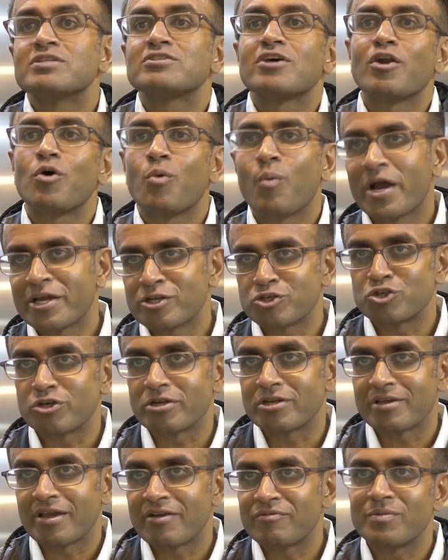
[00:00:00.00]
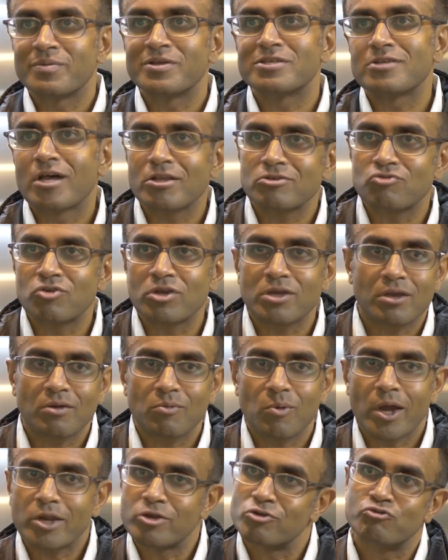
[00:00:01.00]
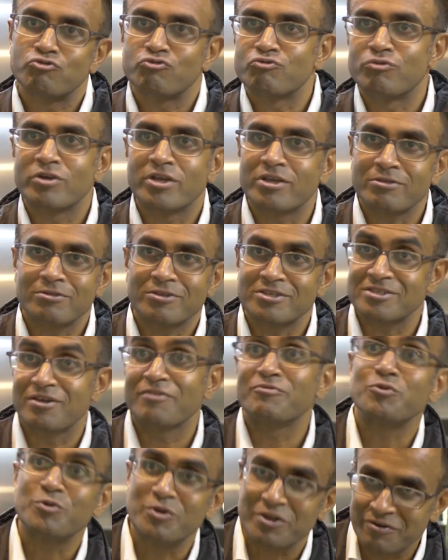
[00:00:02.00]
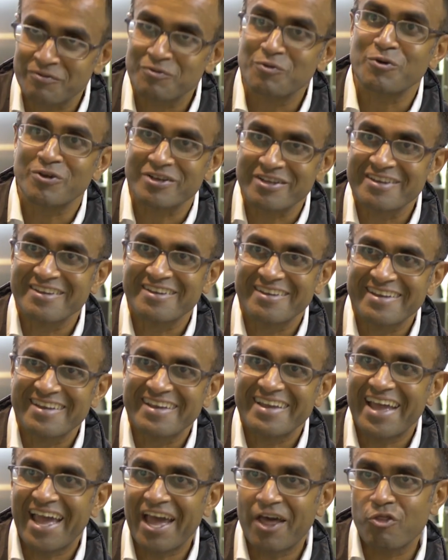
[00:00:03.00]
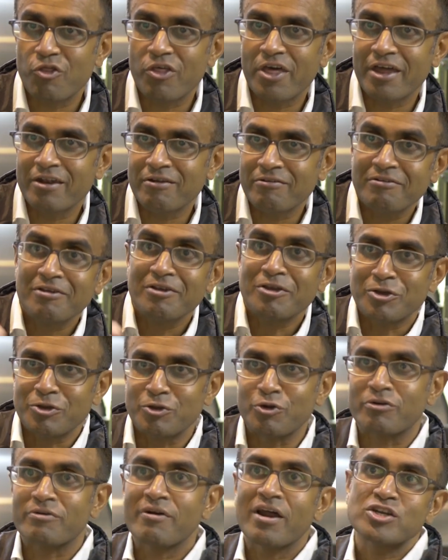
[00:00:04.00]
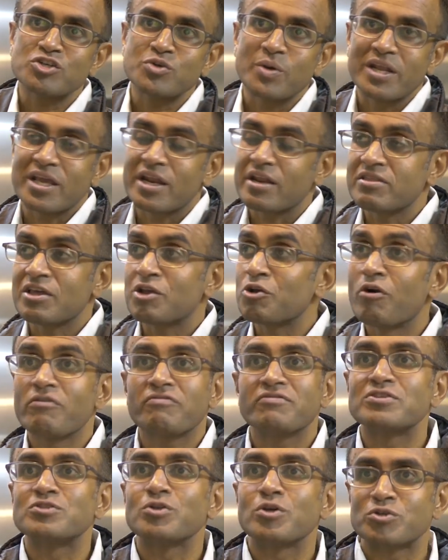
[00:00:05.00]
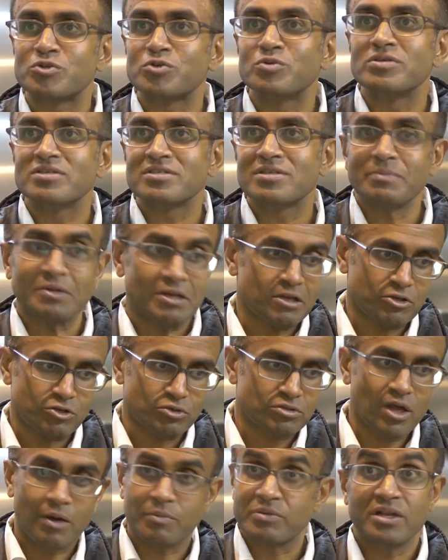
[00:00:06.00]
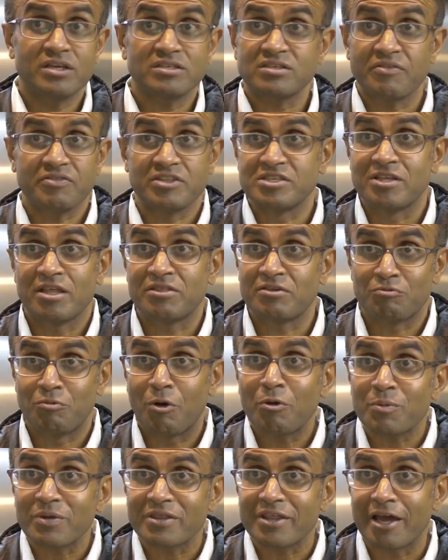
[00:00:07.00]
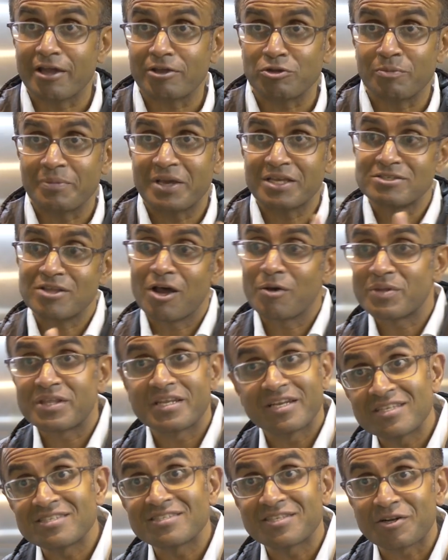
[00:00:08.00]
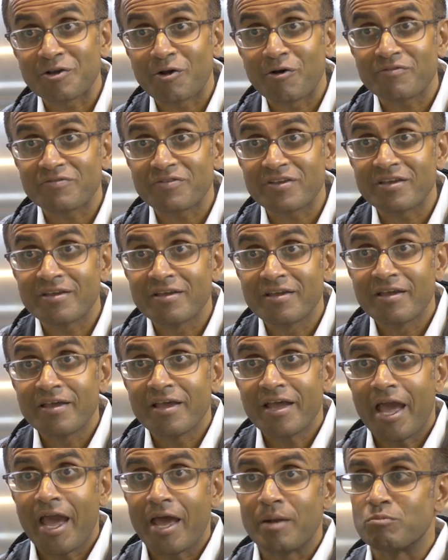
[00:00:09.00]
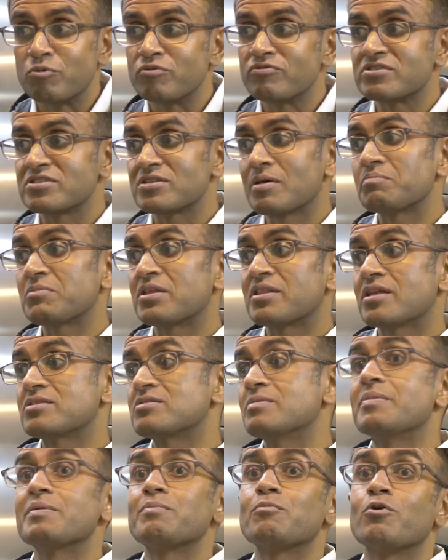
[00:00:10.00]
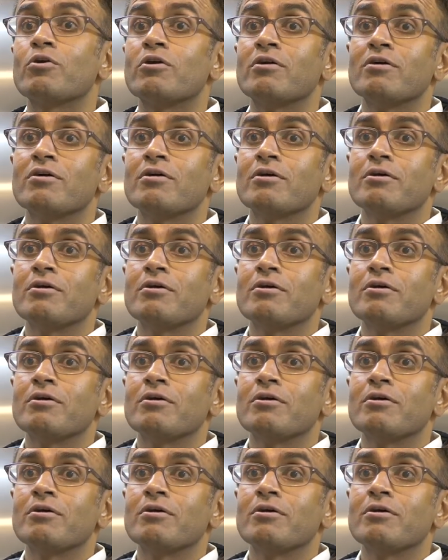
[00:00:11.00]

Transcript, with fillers: we start our wine journey? Everybody starts drinking wine, you're drinking the stuff you can afford. And then you're graduating, and I think coffee is not too dissimilar. You start with Nescafe, there's nothing wrong with that. You may start with an instant coffee and move to something that's a bit more